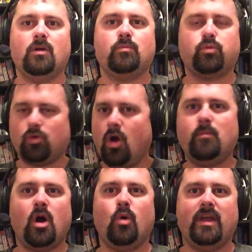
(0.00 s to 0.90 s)

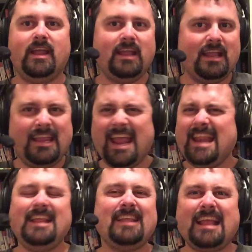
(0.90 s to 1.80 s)
promoing,
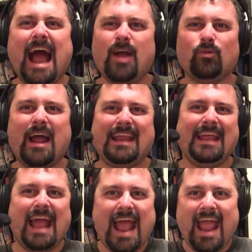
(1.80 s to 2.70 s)
getting the guy
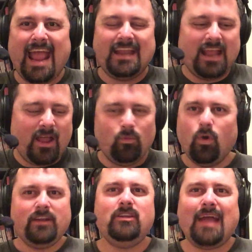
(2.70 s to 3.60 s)
ready, and
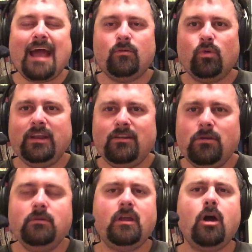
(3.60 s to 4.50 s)
what do you have? What
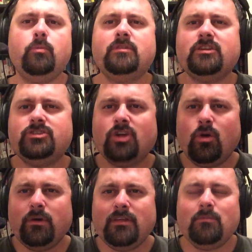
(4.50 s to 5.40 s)
do? You open the show
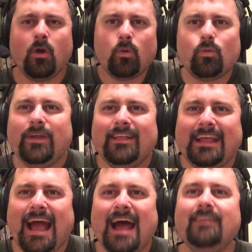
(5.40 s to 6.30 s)
with him? Really,
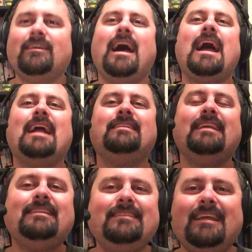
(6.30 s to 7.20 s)
guys? I
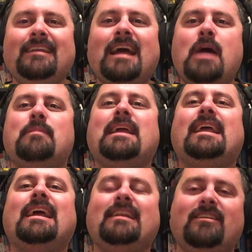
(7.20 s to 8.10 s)
did not make
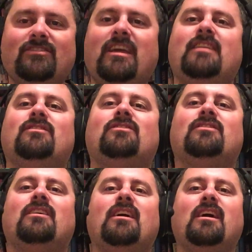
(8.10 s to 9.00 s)
any sense.
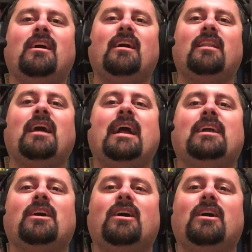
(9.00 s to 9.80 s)
Like,